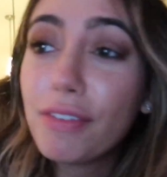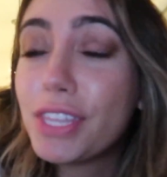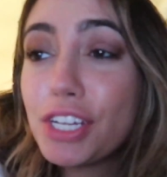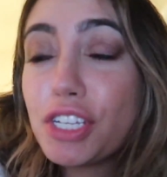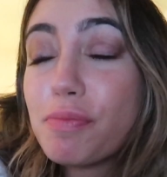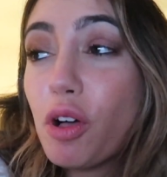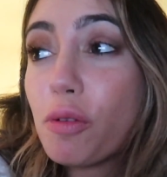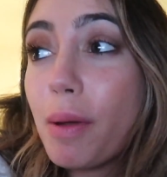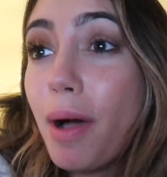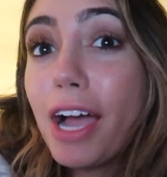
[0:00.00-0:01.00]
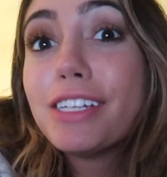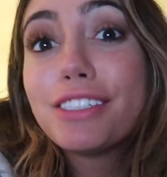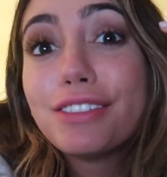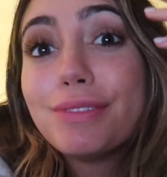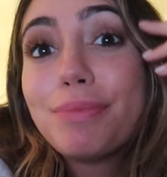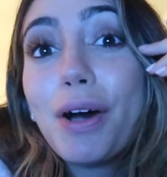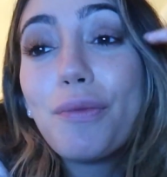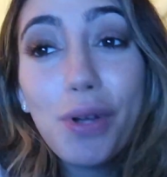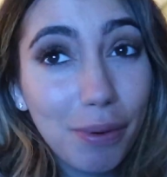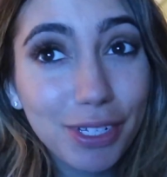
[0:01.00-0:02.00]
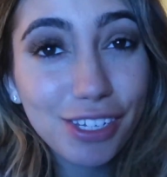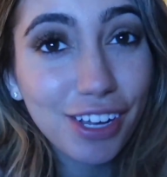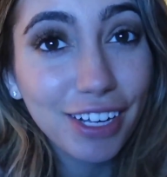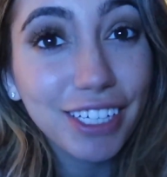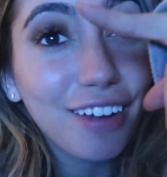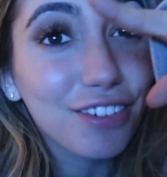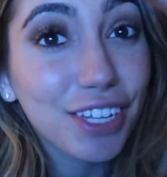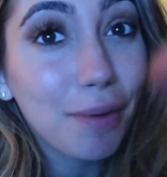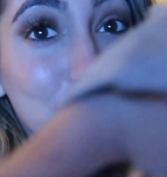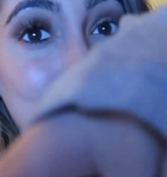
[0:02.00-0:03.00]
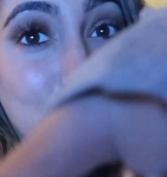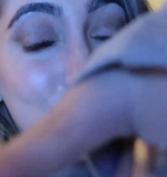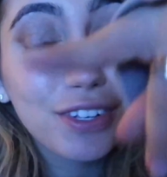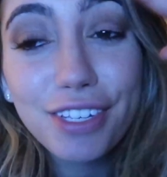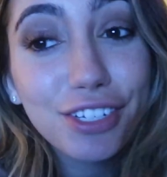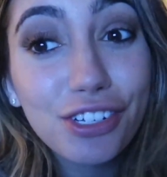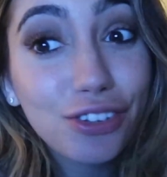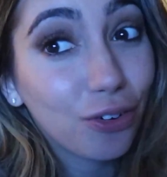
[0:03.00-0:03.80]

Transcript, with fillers: Everything's just blowing my mind. But we will discuss after the episode because it's just